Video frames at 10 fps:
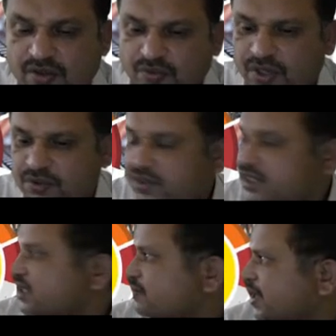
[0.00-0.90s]
We have to
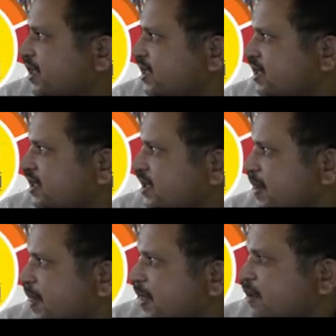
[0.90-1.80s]
determine
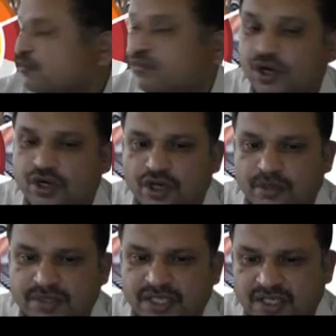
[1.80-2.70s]
module
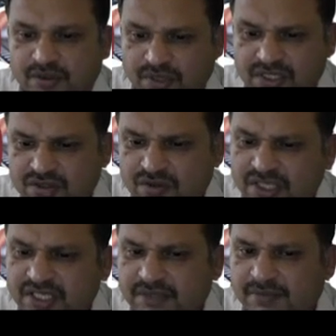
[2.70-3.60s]
of the gear. Once you will
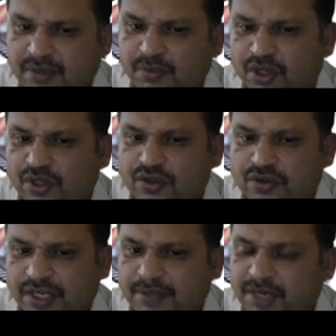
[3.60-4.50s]
determine module, you
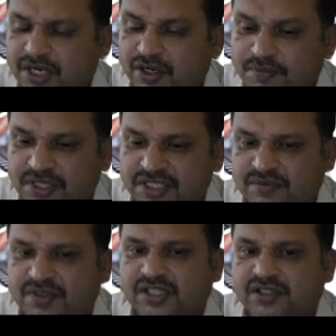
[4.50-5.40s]
can find out face
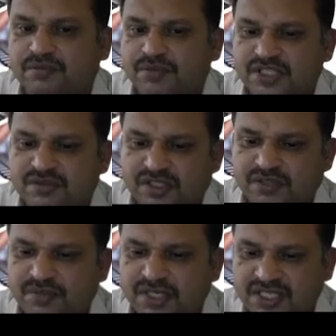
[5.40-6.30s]
width. Face
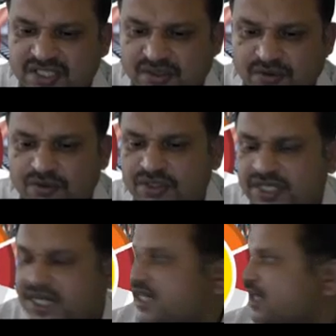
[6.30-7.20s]
width B is equal to
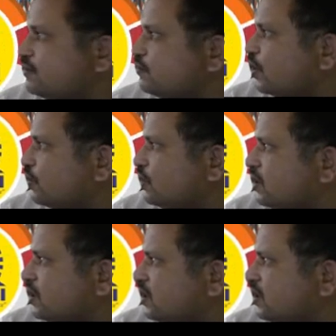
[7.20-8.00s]
10 times module.